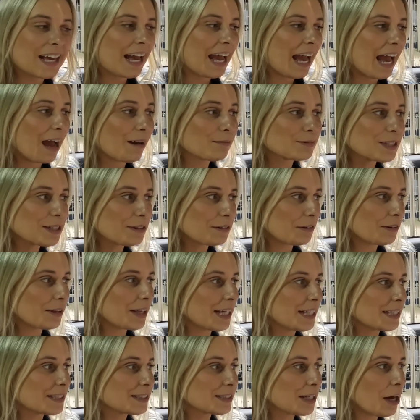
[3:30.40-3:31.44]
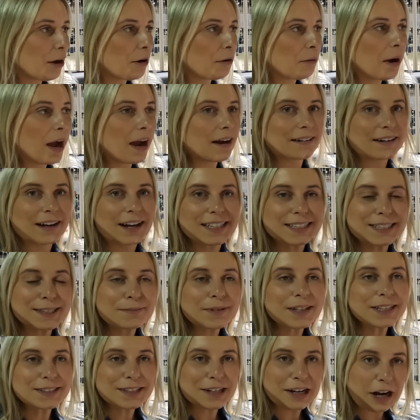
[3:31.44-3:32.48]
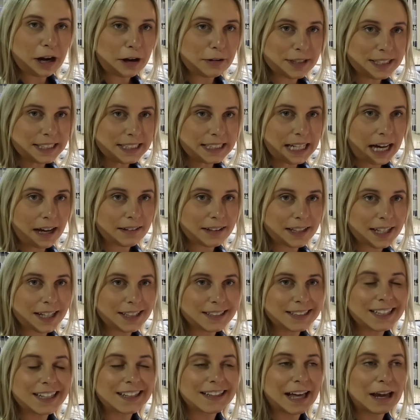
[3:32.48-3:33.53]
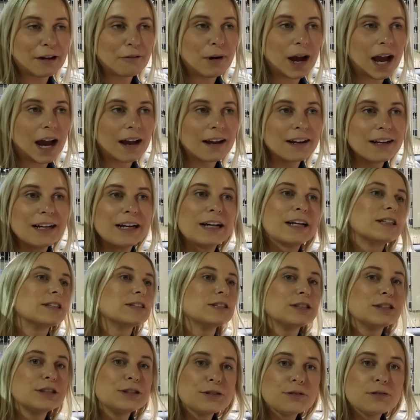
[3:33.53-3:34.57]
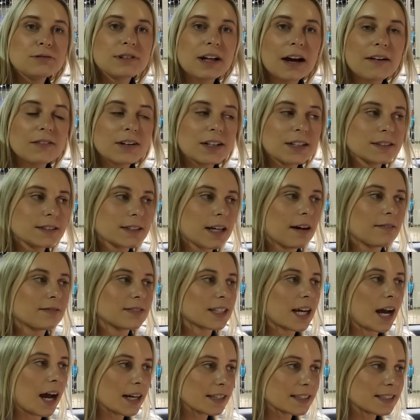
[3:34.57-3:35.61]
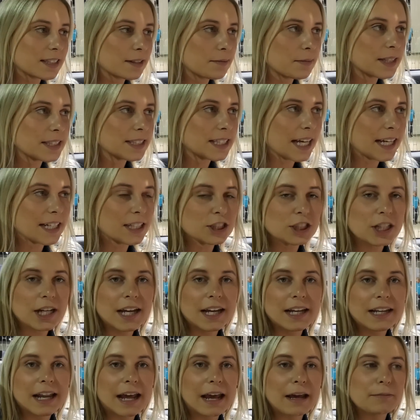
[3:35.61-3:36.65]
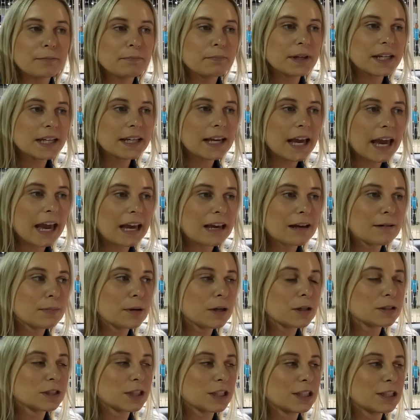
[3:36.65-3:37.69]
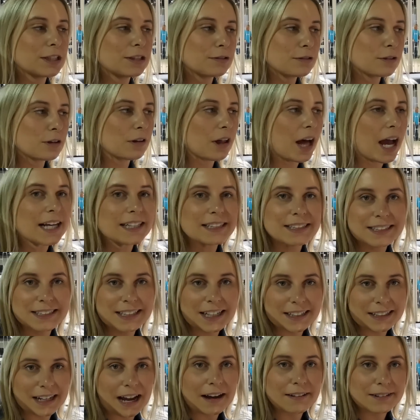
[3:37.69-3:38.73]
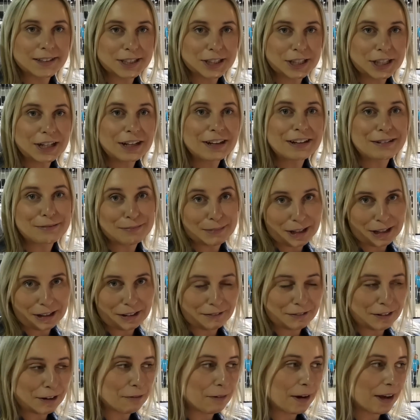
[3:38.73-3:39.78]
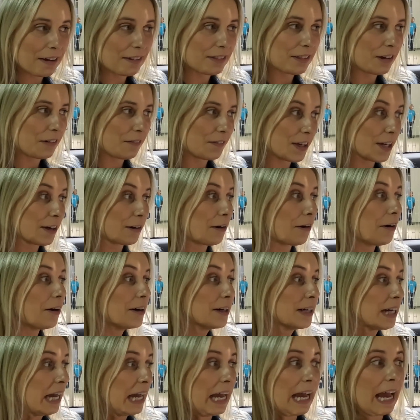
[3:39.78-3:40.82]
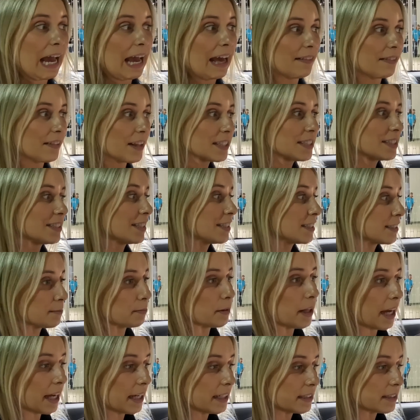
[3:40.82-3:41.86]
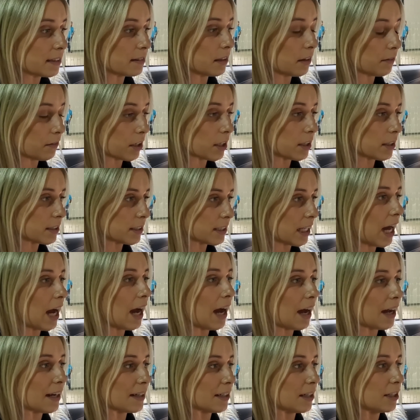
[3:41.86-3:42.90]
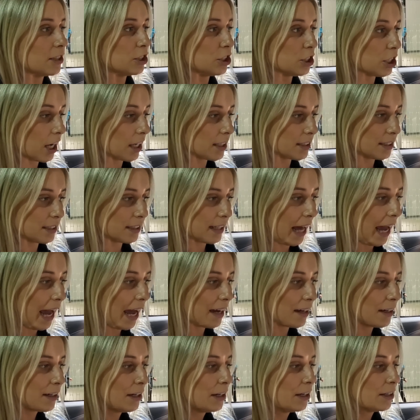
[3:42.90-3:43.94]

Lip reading: Absolutely. So our customers are always telling us that they want new levels of customization and being able to utilize technology in a meaningful way in their vehicle. And this display delivers on just that.